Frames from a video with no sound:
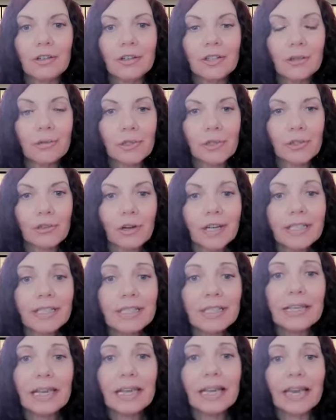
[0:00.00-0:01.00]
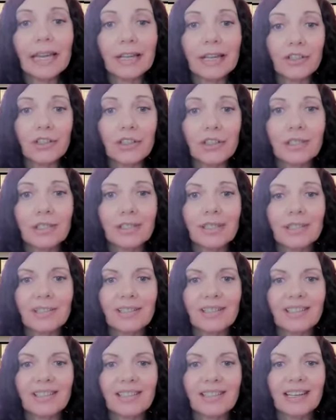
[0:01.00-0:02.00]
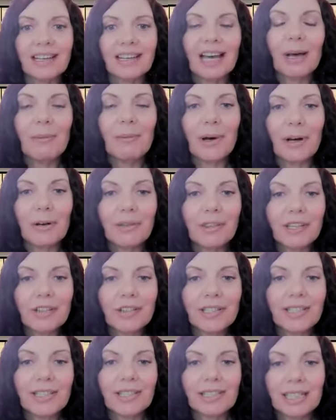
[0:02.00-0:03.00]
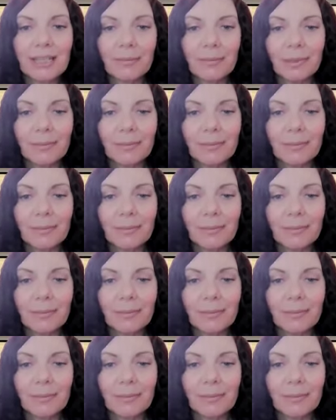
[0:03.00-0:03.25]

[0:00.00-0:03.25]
they are so stressed and anxious about their sleep